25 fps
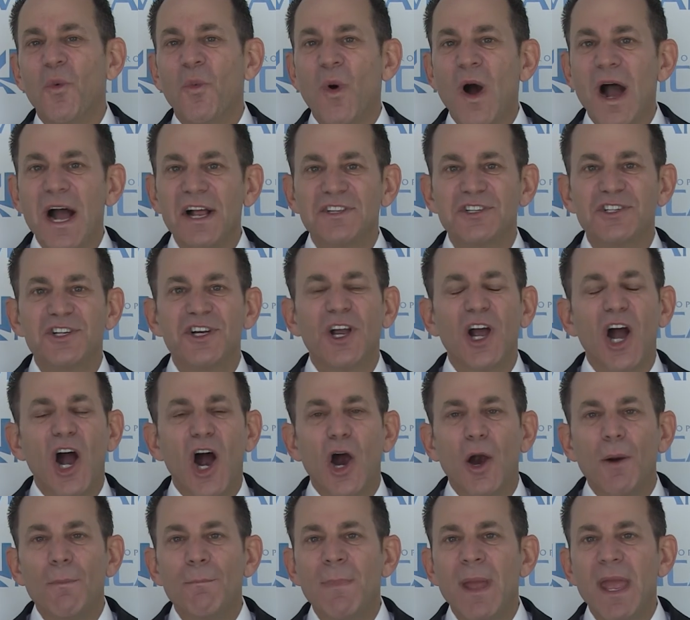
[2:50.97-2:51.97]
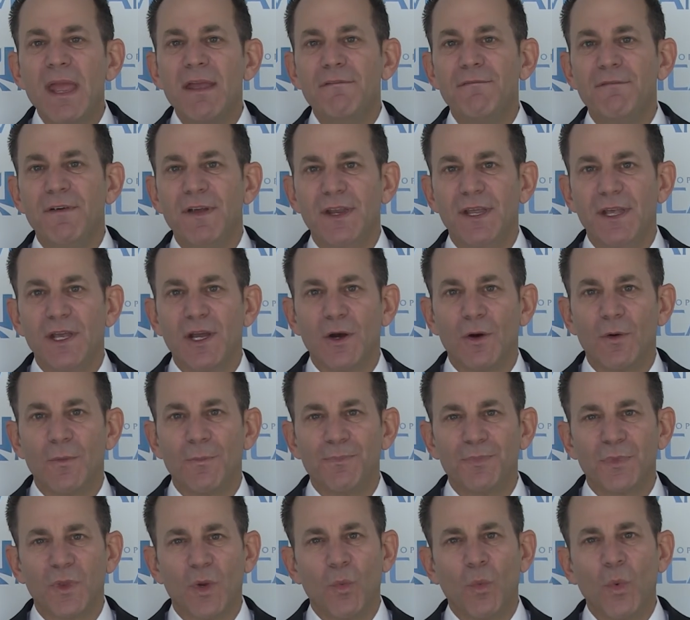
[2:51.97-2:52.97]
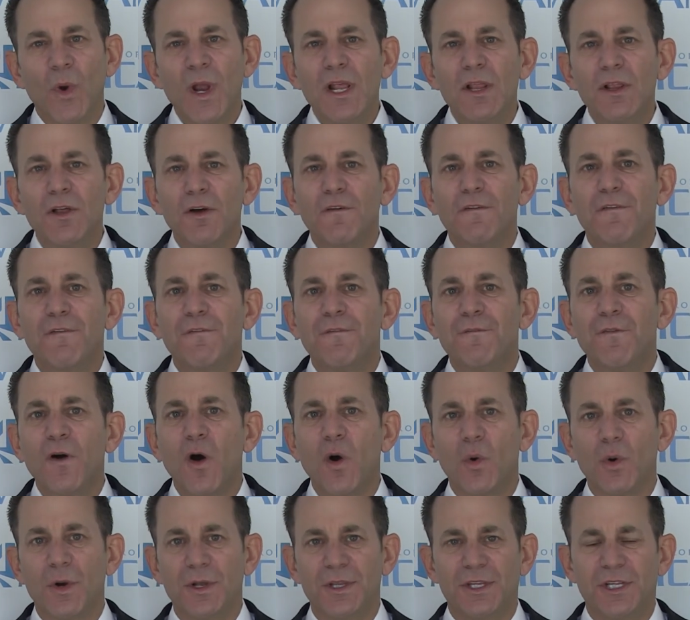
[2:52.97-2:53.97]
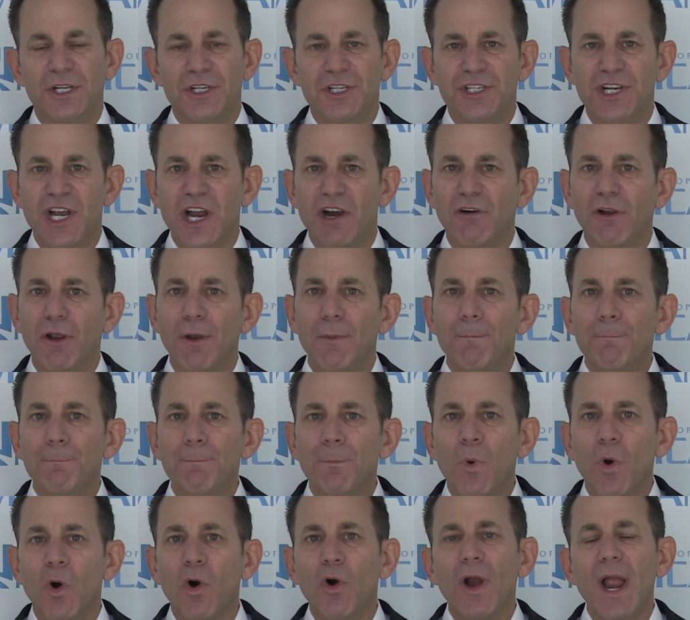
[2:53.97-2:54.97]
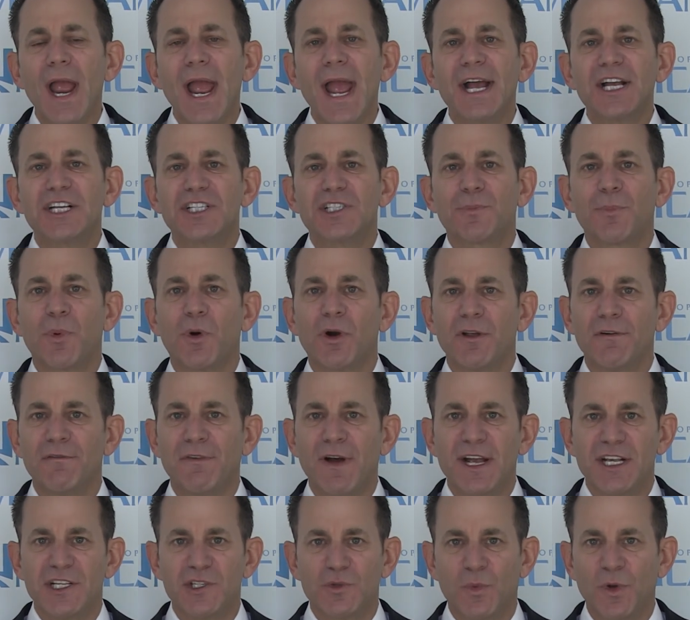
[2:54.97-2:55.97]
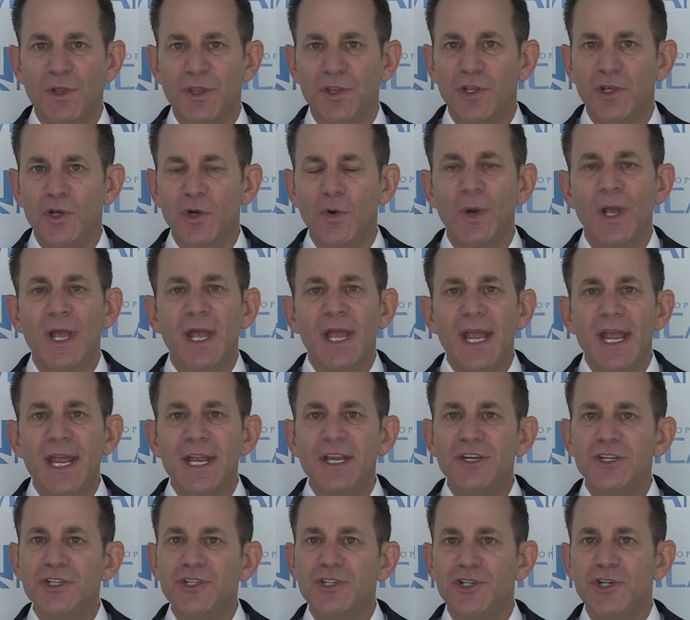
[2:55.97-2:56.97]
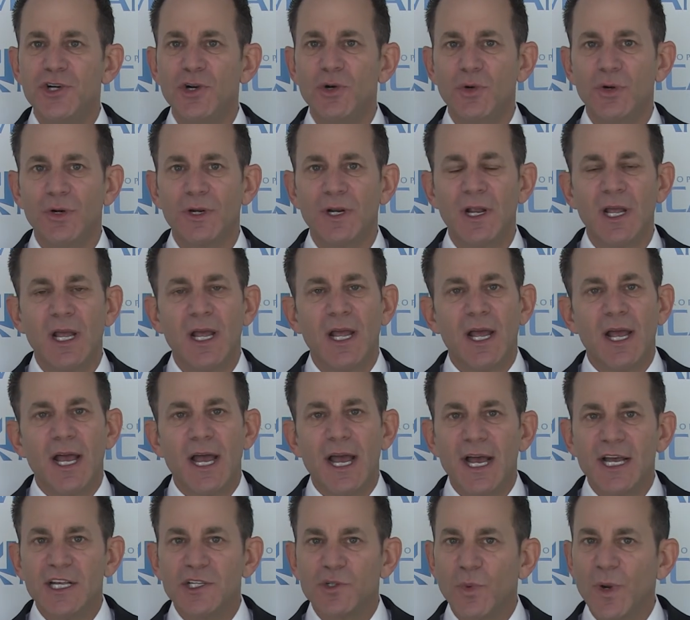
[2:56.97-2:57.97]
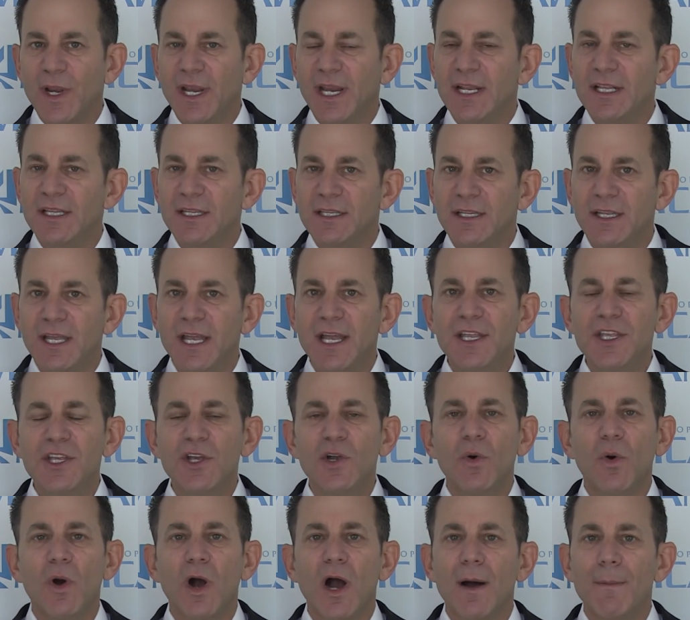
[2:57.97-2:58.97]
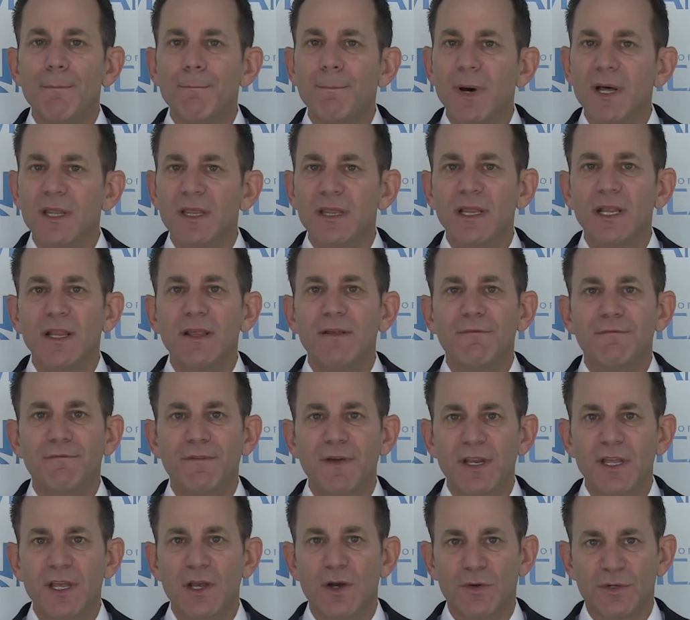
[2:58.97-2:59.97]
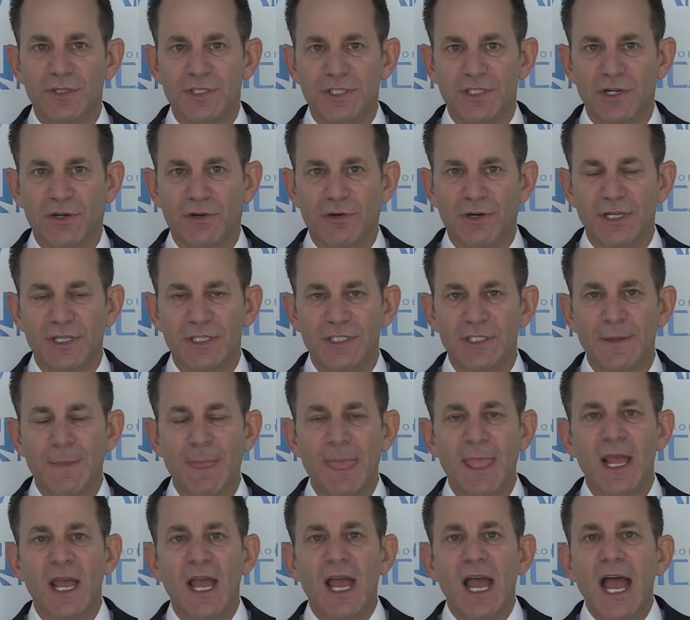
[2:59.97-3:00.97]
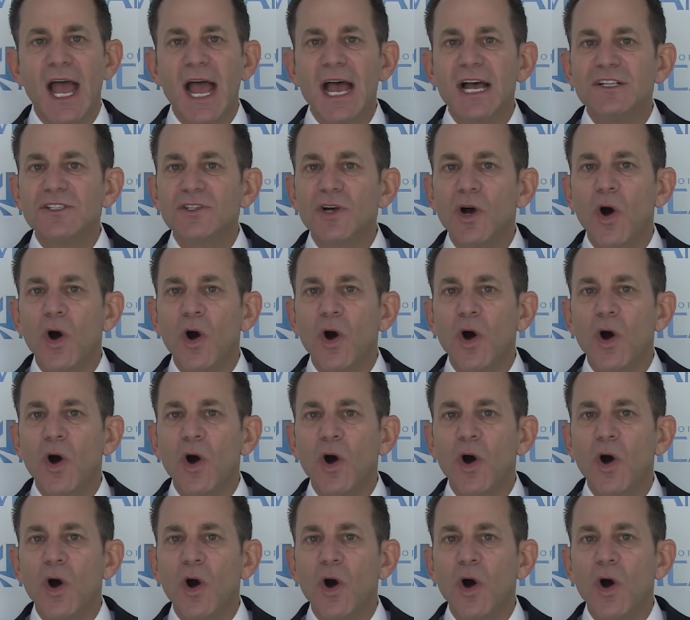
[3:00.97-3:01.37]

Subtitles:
watching our May video. We look forward to sharing more expert advice with you in June as we continue our monthly video series. As